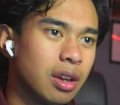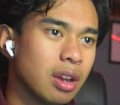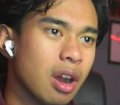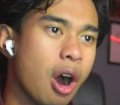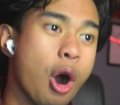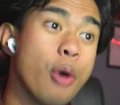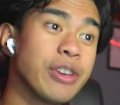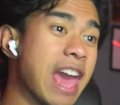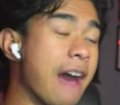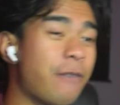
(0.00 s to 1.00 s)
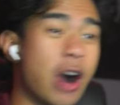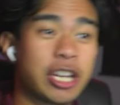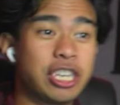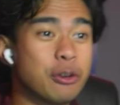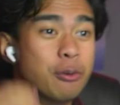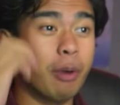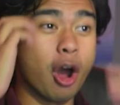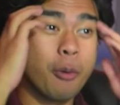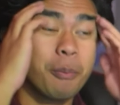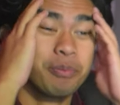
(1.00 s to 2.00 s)
Oh yeah, fuck you,
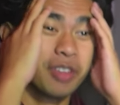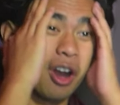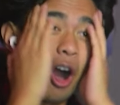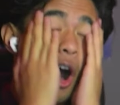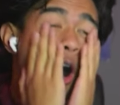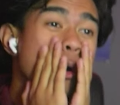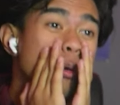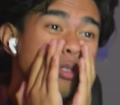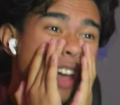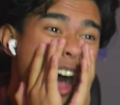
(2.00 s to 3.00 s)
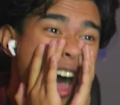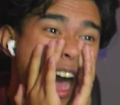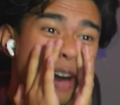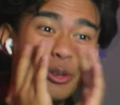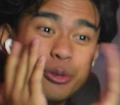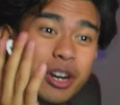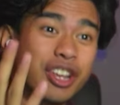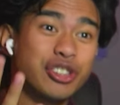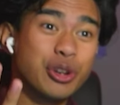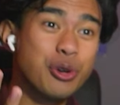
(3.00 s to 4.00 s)
bro. Oh no, nah, how are you
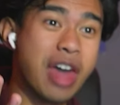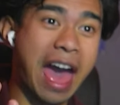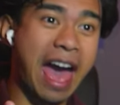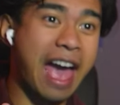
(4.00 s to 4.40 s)
gonna do that?